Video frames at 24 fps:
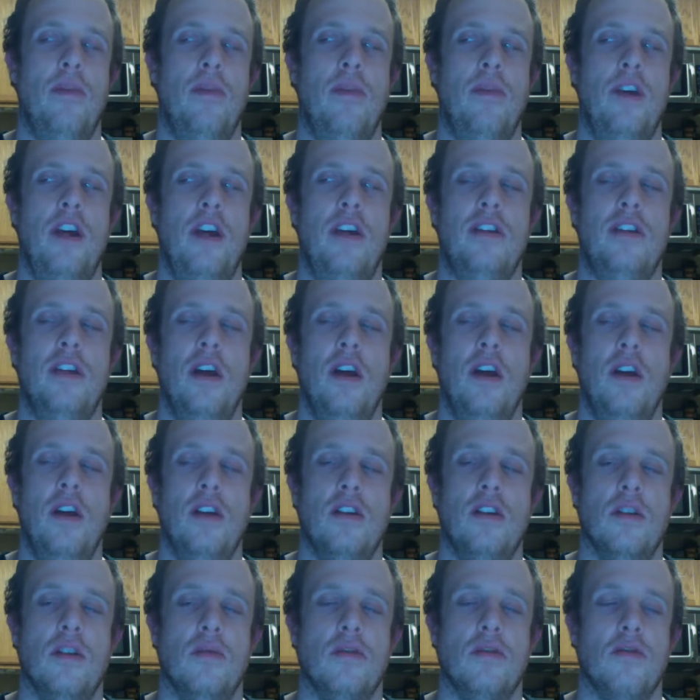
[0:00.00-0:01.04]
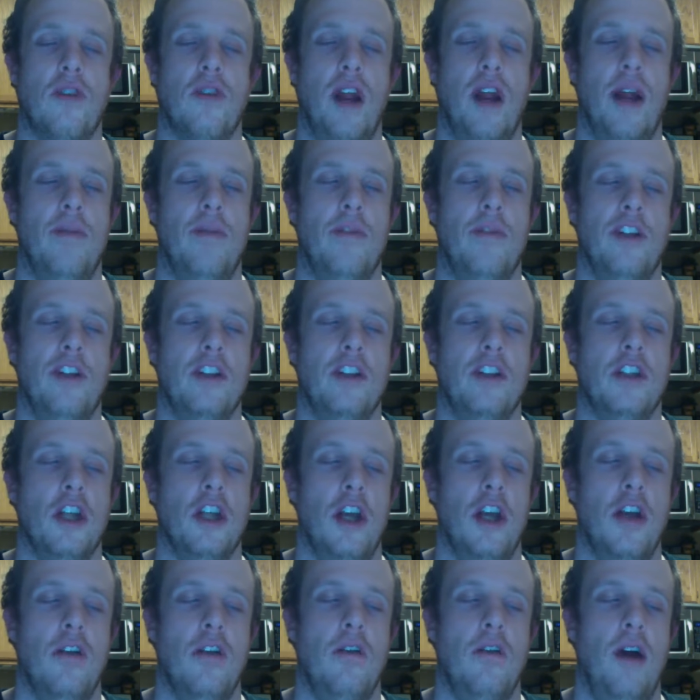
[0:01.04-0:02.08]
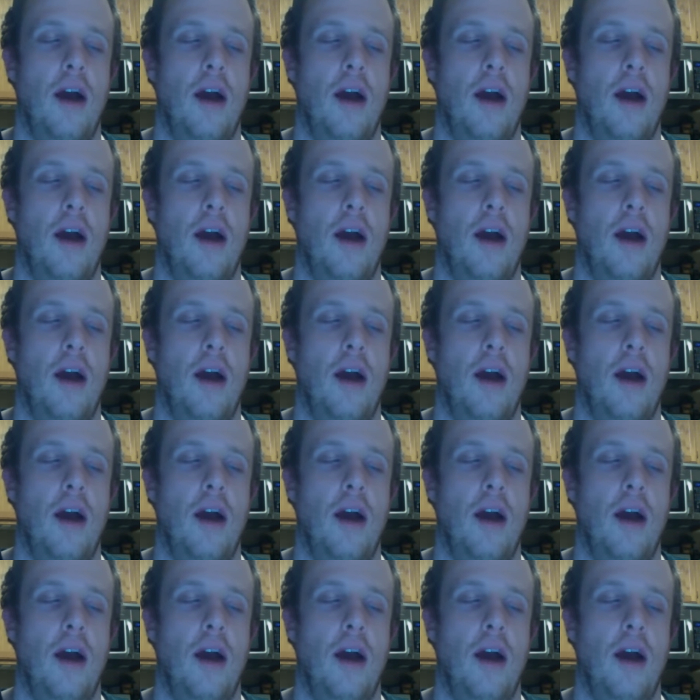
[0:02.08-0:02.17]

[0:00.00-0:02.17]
please subscribe to this channel.